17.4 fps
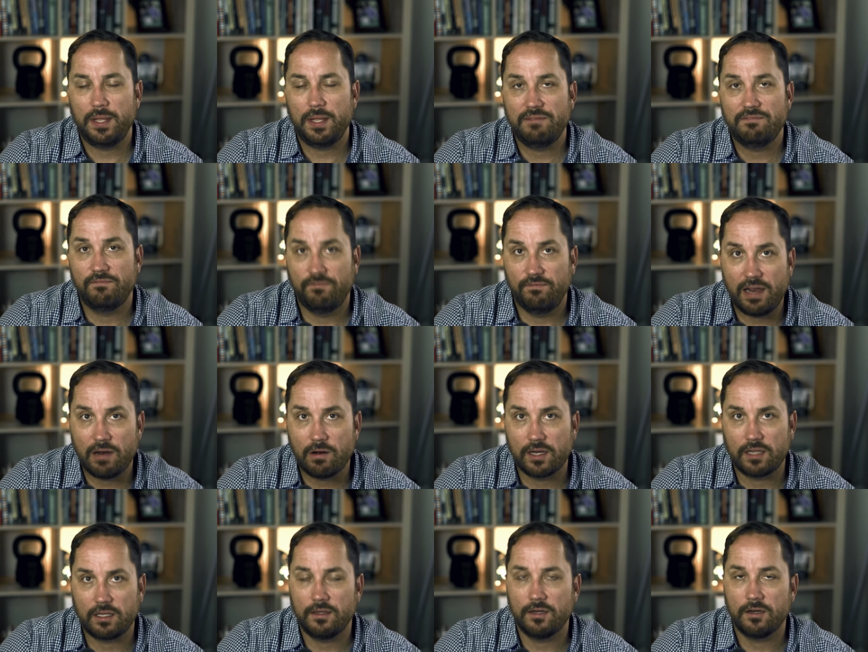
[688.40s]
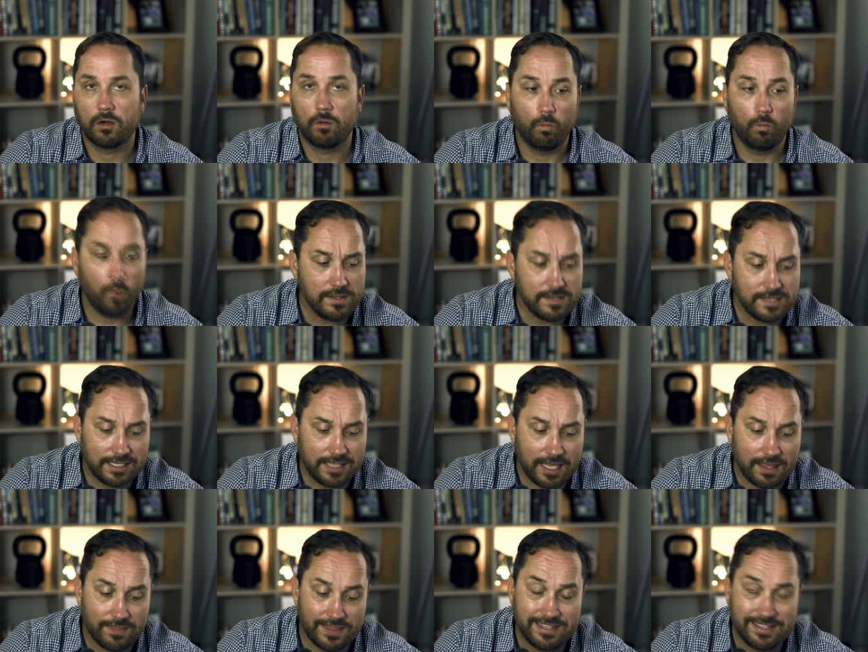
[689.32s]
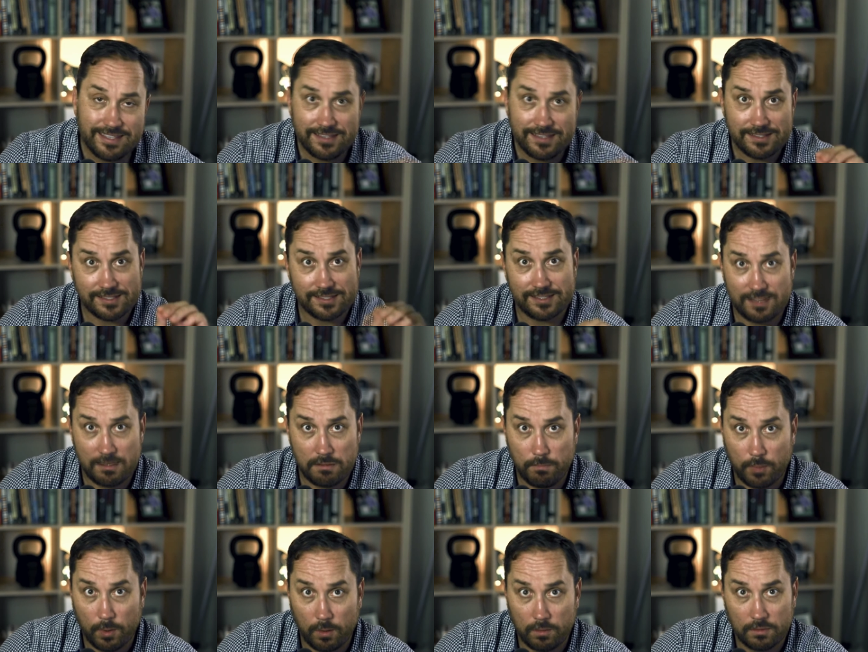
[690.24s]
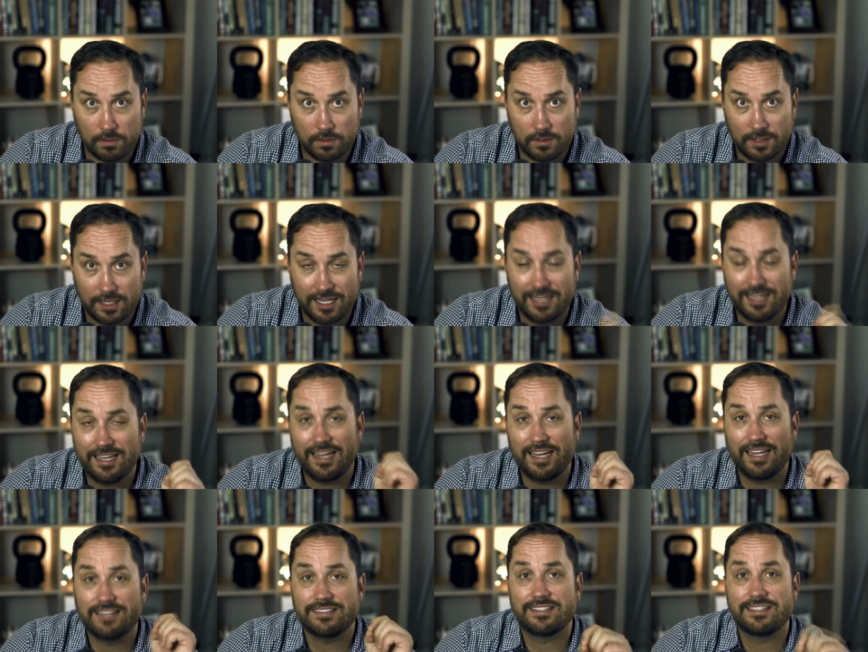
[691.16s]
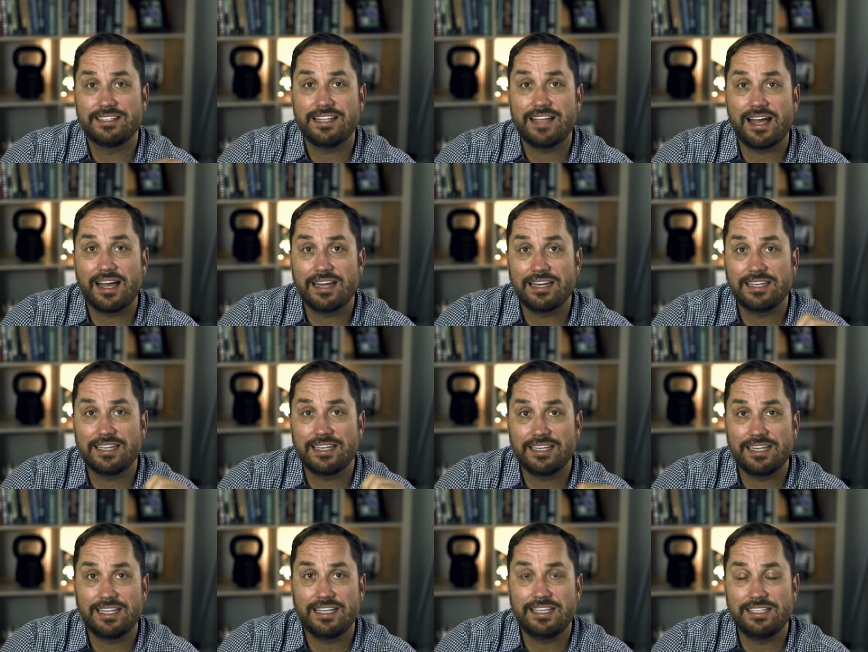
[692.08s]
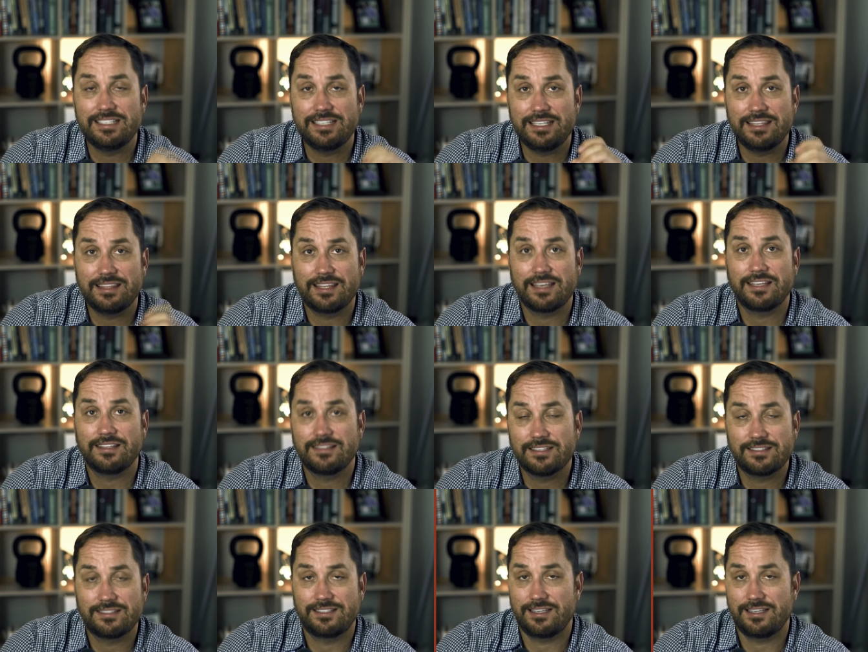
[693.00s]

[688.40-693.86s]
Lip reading: Be very clear. Once again, this is simple. It's not an easy thing to